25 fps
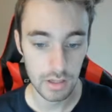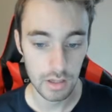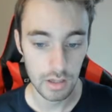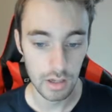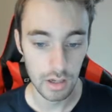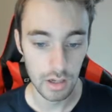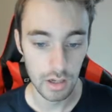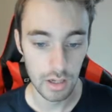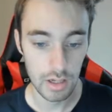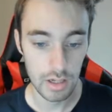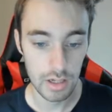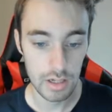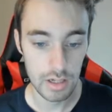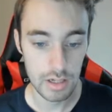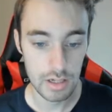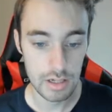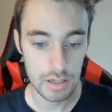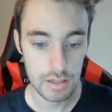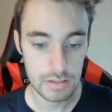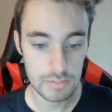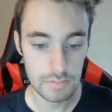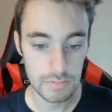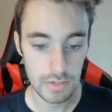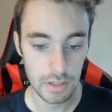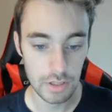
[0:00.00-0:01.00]

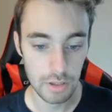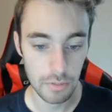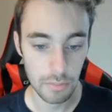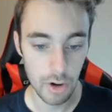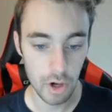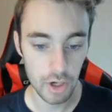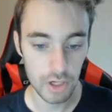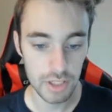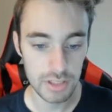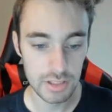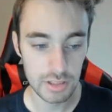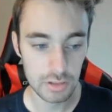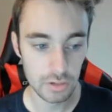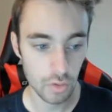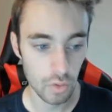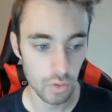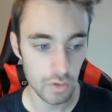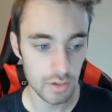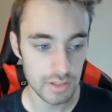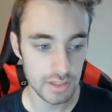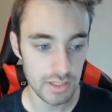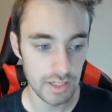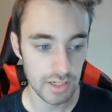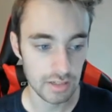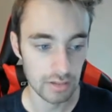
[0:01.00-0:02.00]
DeMarcus
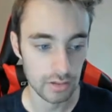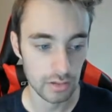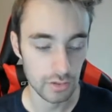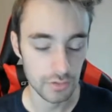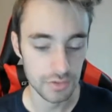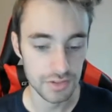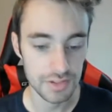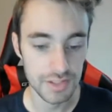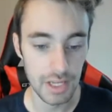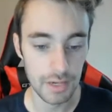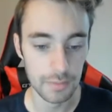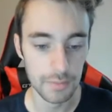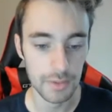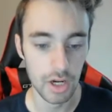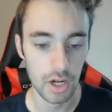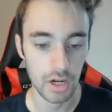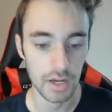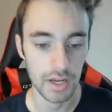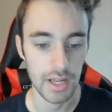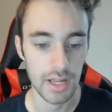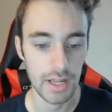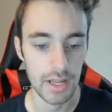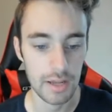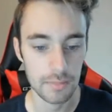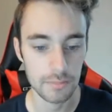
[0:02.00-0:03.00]
Lawrence, they did a little segment on
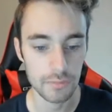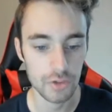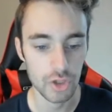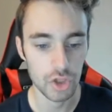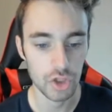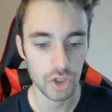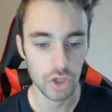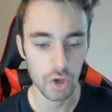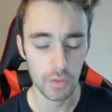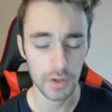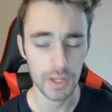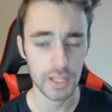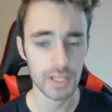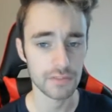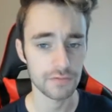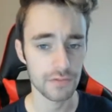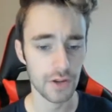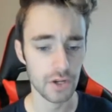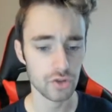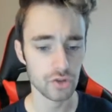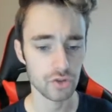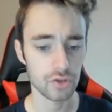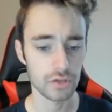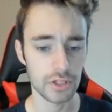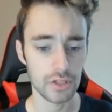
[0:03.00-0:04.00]
him, just showing his
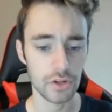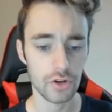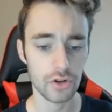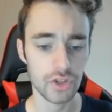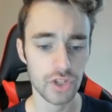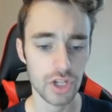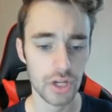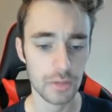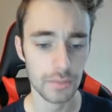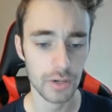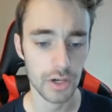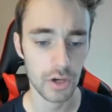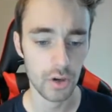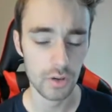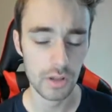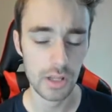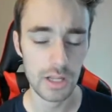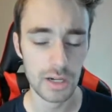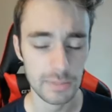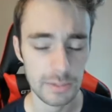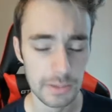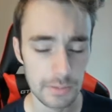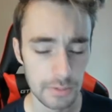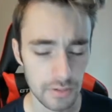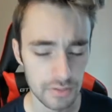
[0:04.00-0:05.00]
veteran leadership. I know a
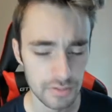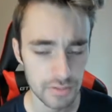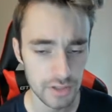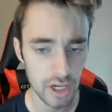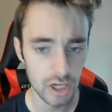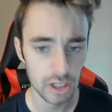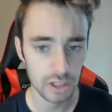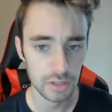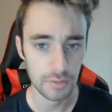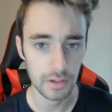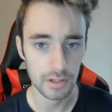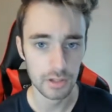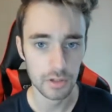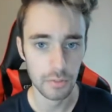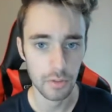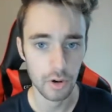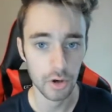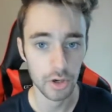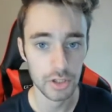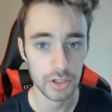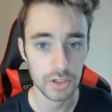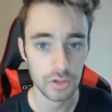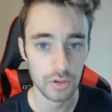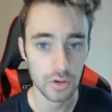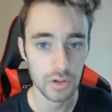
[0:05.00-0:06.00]
lot of people have talked about
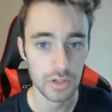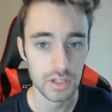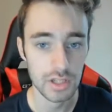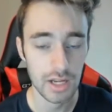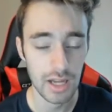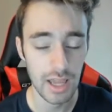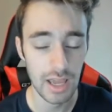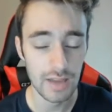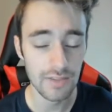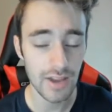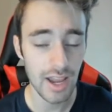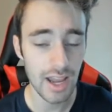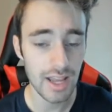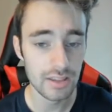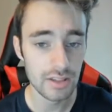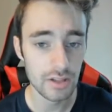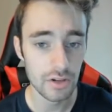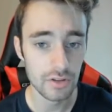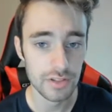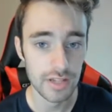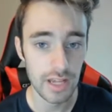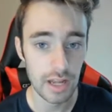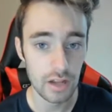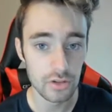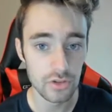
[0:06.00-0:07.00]
DeMarcus Lawrence and have had
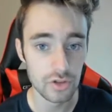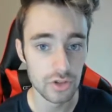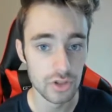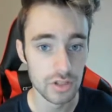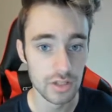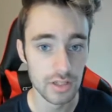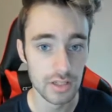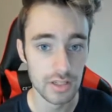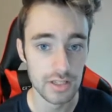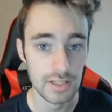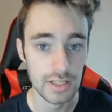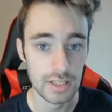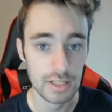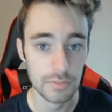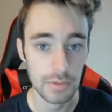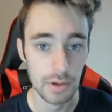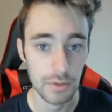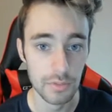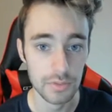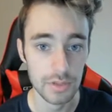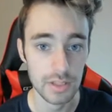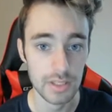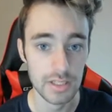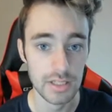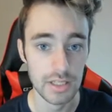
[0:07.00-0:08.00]
their doubts just because he's
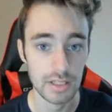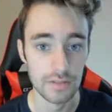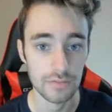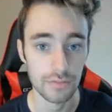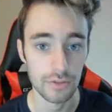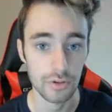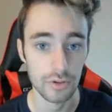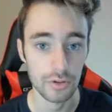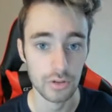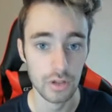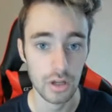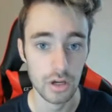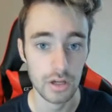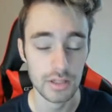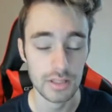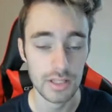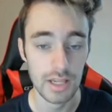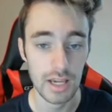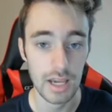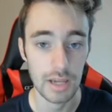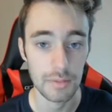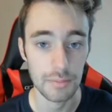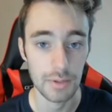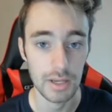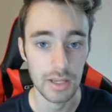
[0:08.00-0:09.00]
been with the team for a long
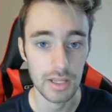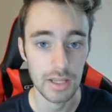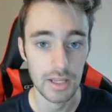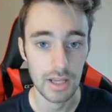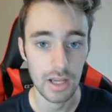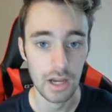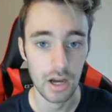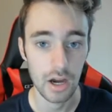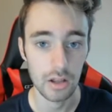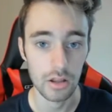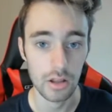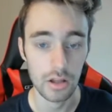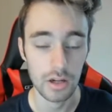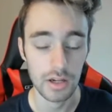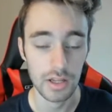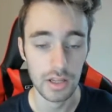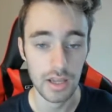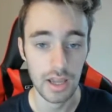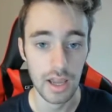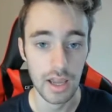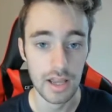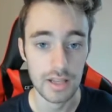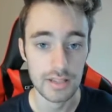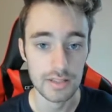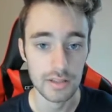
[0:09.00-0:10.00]
time, and a lot of the
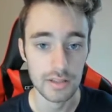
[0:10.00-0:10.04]
guys in